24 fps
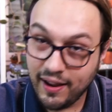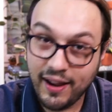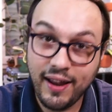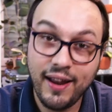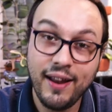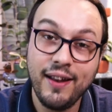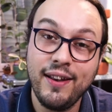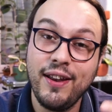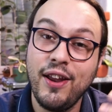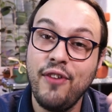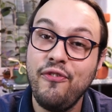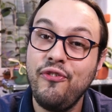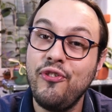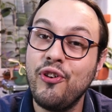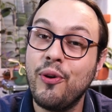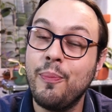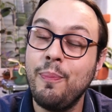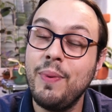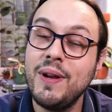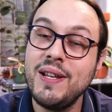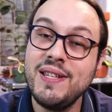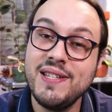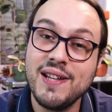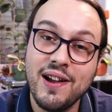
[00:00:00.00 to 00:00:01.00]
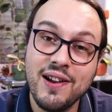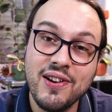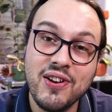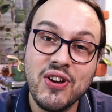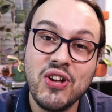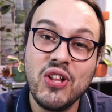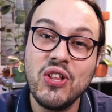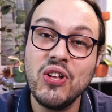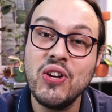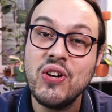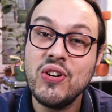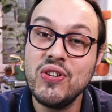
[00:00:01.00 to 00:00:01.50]
and if your
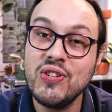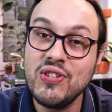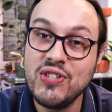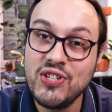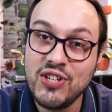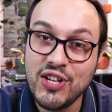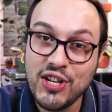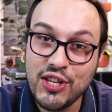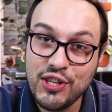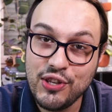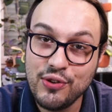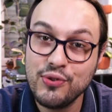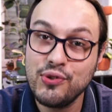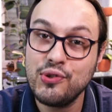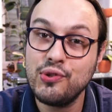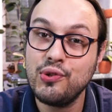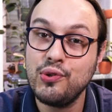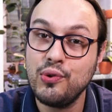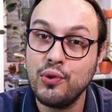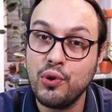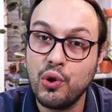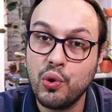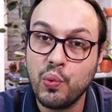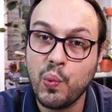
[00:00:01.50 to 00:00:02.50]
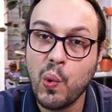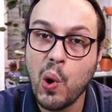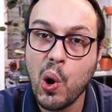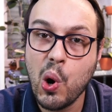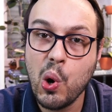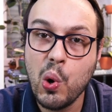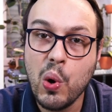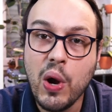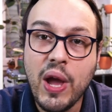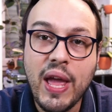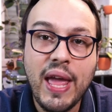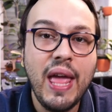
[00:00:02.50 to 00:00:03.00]
peduncle continues to
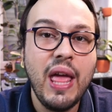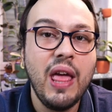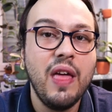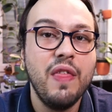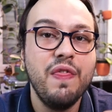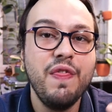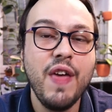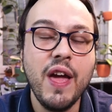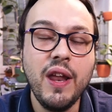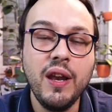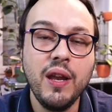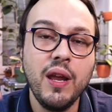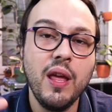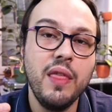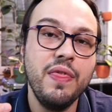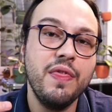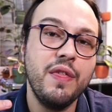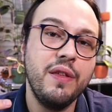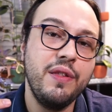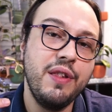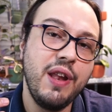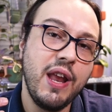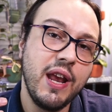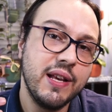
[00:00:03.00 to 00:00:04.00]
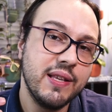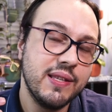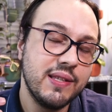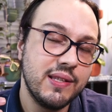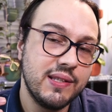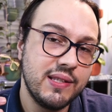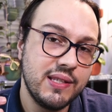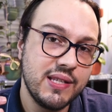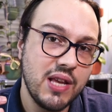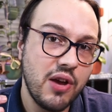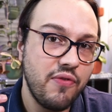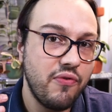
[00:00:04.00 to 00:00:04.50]
grow, then in the
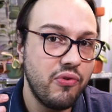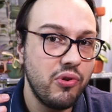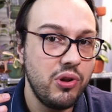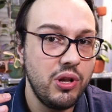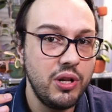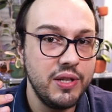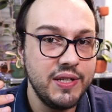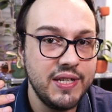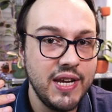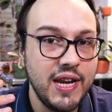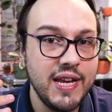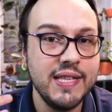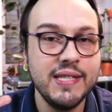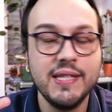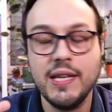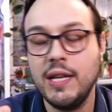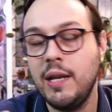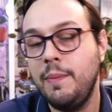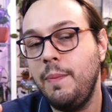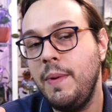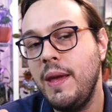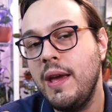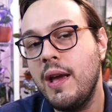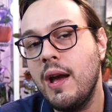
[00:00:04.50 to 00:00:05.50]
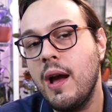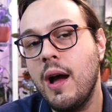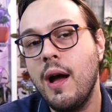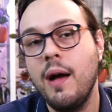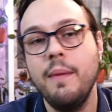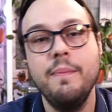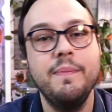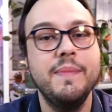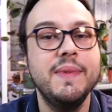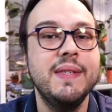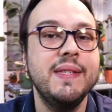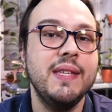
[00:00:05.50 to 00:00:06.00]
next several days, it
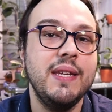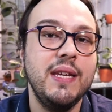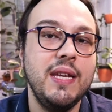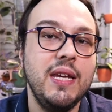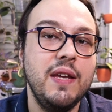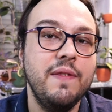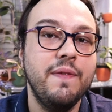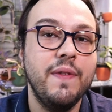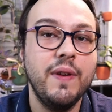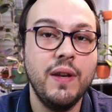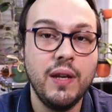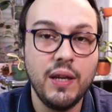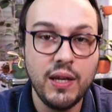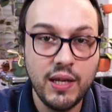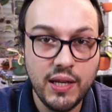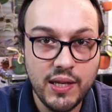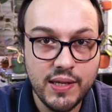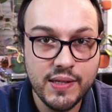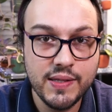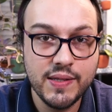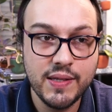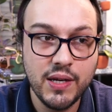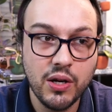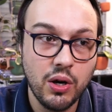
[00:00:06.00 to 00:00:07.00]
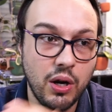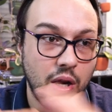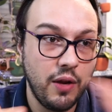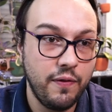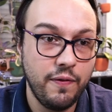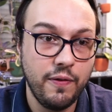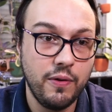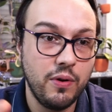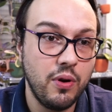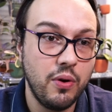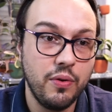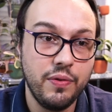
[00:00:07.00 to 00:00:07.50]
becomes even easier
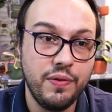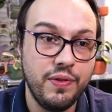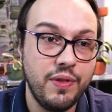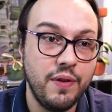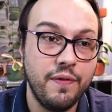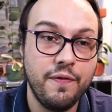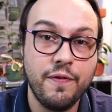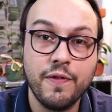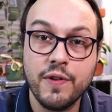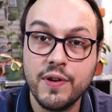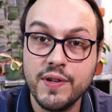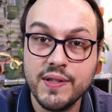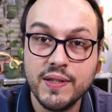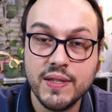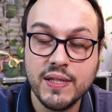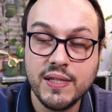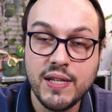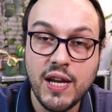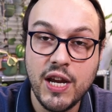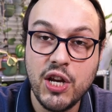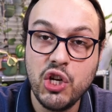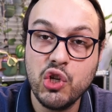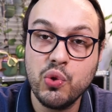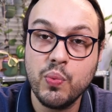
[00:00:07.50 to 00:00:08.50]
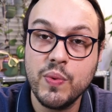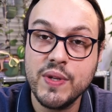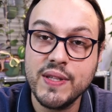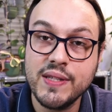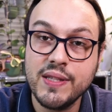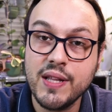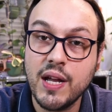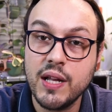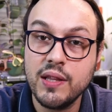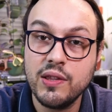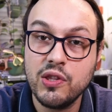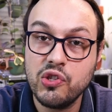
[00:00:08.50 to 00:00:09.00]
if you know the first stage was
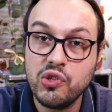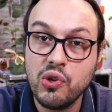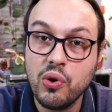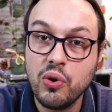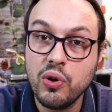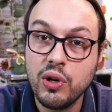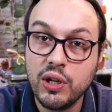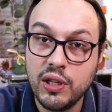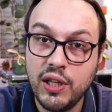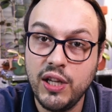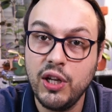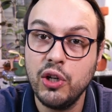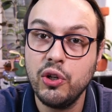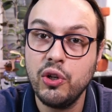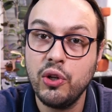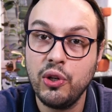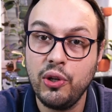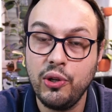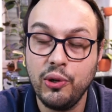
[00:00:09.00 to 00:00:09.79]
not so clear to